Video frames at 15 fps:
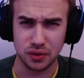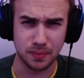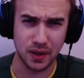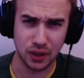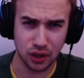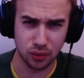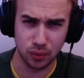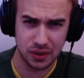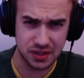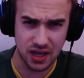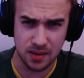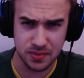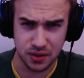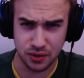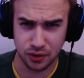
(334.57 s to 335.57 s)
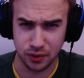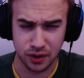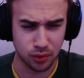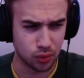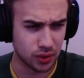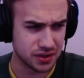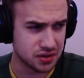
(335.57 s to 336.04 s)
depending on what time zone you're in
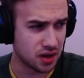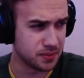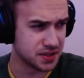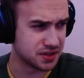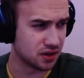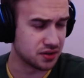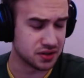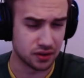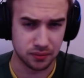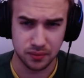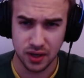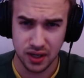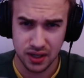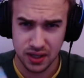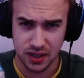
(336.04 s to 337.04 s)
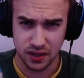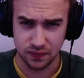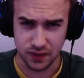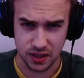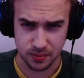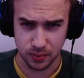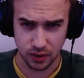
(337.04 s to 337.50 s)
and what time this airs on
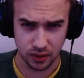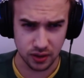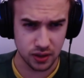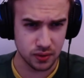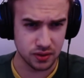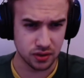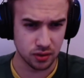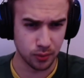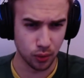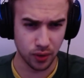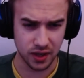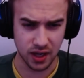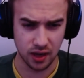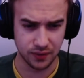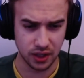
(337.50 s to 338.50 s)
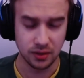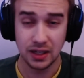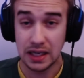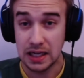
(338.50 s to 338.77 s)
Facebook or YouTube or what have you.